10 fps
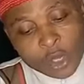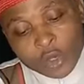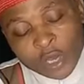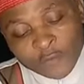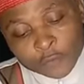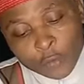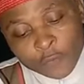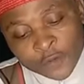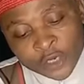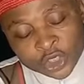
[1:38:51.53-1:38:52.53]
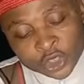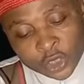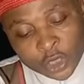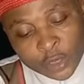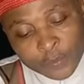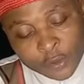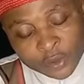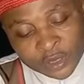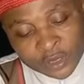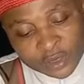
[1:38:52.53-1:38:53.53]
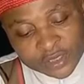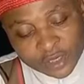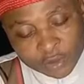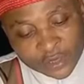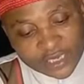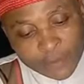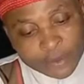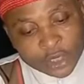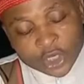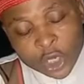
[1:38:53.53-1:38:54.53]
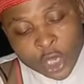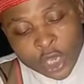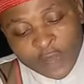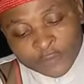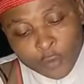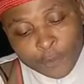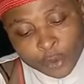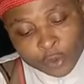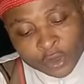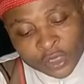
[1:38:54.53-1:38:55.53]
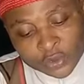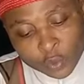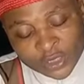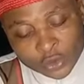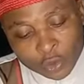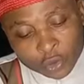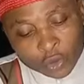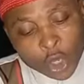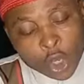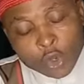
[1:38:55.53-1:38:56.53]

You have to finish building Second Niger Bridge. You have to build East-West Road.